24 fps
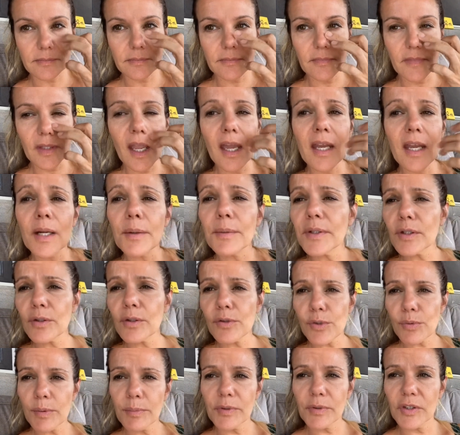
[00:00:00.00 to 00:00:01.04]
and I want to go
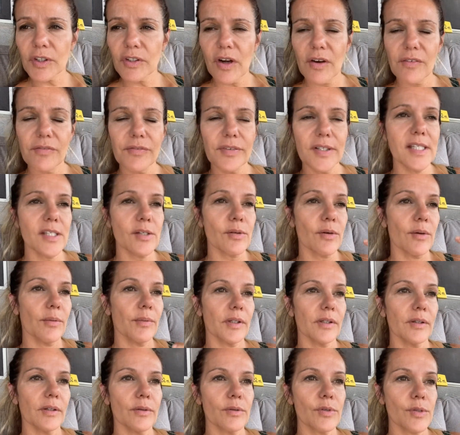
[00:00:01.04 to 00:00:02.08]
swim with the dolphins, or I want
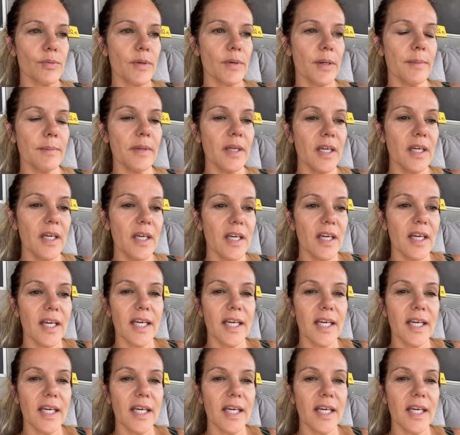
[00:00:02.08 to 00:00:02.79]
to go swim in